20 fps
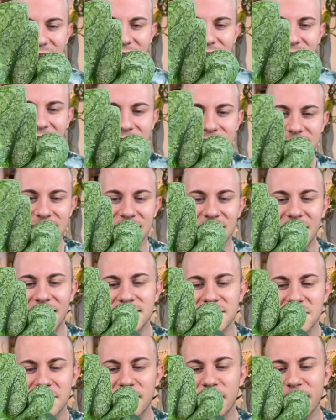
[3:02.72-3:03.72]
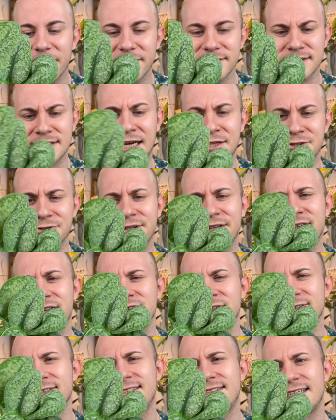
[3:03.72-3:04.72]
It's a little, it's a little bit more exaggerated
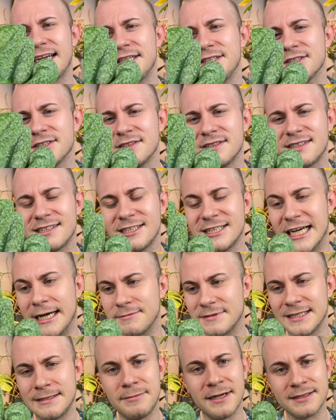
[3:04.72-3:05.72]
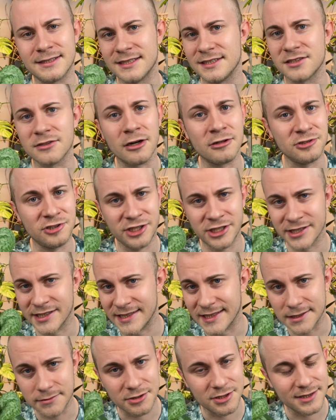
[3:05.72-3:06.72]
than your standard Scindapsus pictus
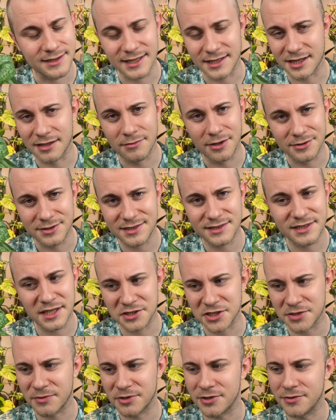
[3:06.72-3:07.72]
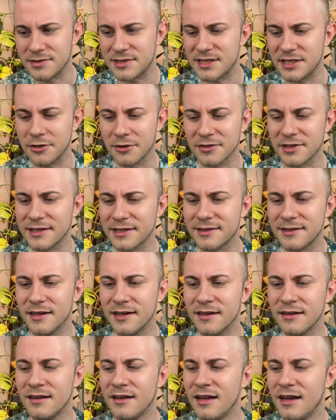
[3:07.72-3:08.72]
Argyraeus, which is like the most standard one you would see, or like
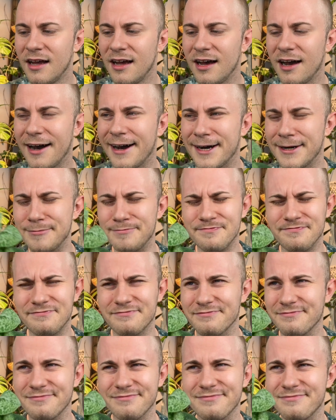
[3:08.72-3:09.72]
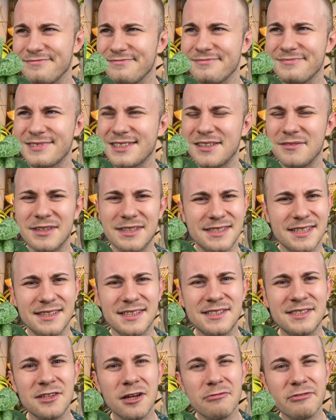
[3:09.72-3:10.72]
the, um, what is it? The
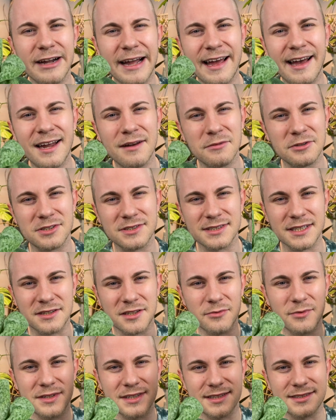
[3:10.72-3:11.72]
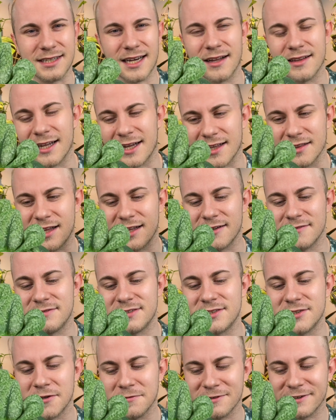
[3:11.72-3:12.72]
Silver Anne, which is like the one that's got like a lot of
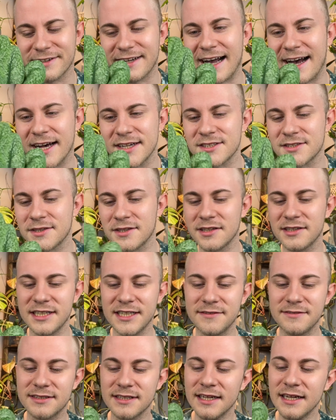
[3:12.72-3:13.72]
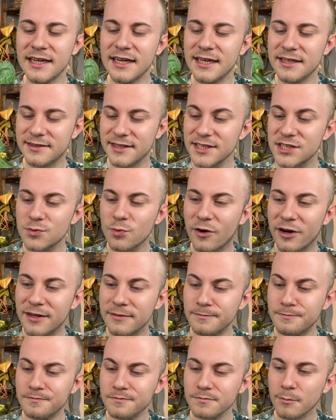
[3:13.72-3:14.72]
silver cast on the leaves. This
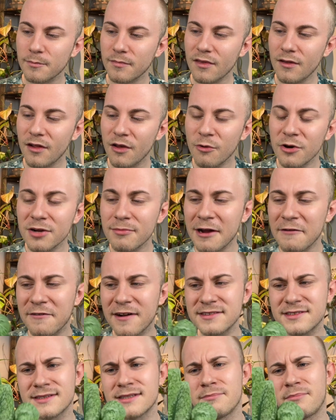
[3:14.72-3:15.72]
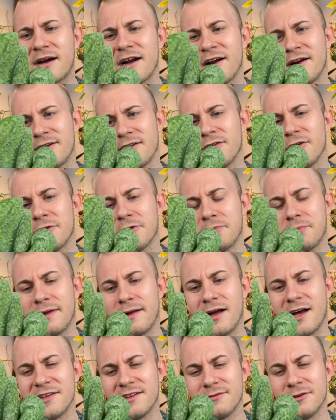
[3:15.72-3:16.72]
one, one of my friends is a buyer at a local
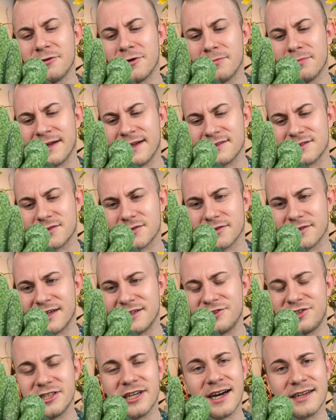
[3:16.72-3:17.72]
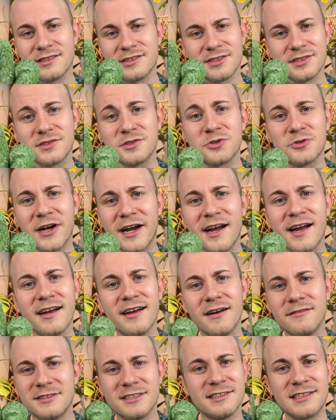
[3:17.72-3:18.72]
at a local plant store, and she got in just a tray
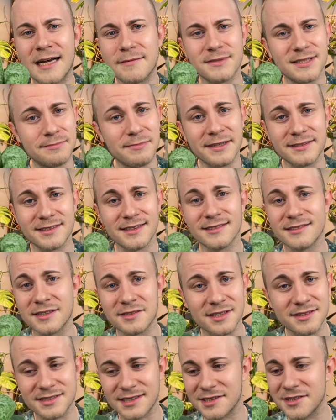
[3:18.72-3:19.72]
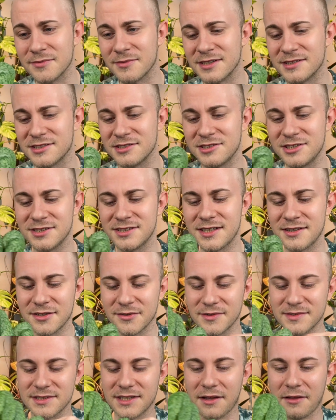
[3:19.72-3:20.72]
of Scindapsus pictus, like the standard ones, and she said there
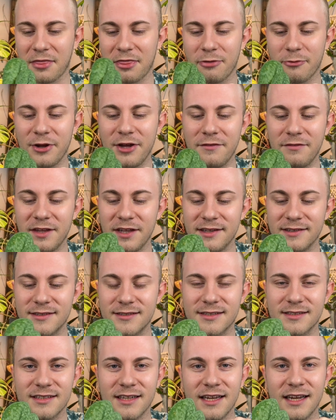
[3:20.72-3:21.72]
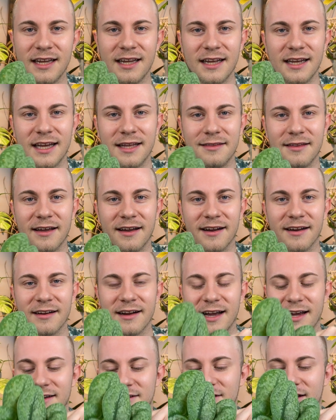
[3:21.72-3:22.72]
was like three of these in there,
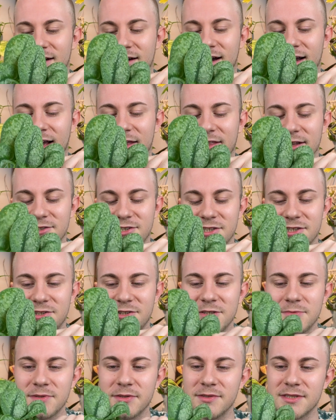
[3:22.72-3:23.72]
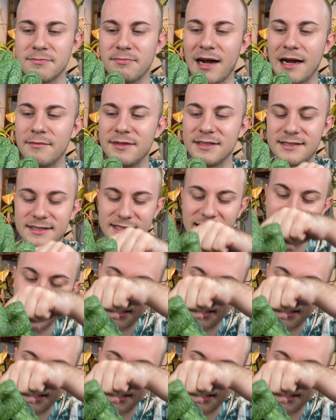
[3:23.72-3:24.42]
and I, I think she assumed it was by mistake